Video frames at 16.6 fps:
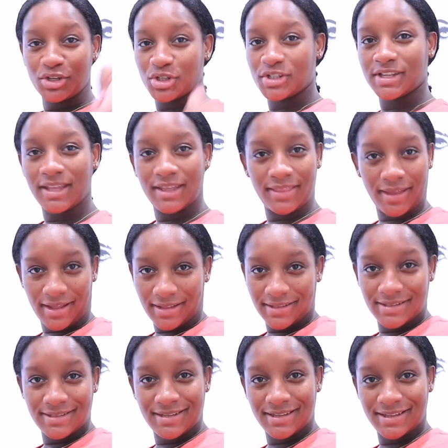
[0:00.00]
just like
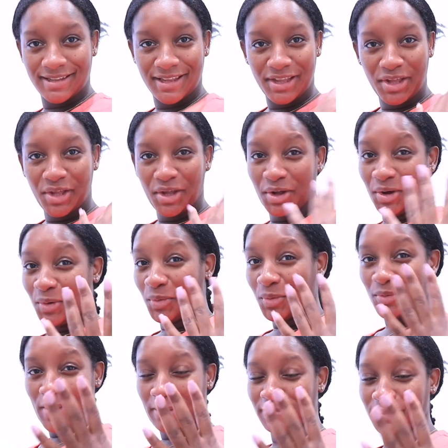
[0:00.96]
that, we
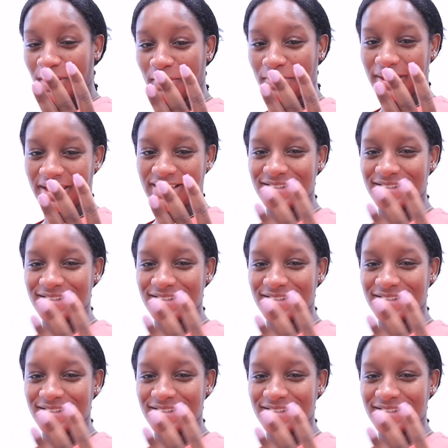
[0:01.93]
wrapped up a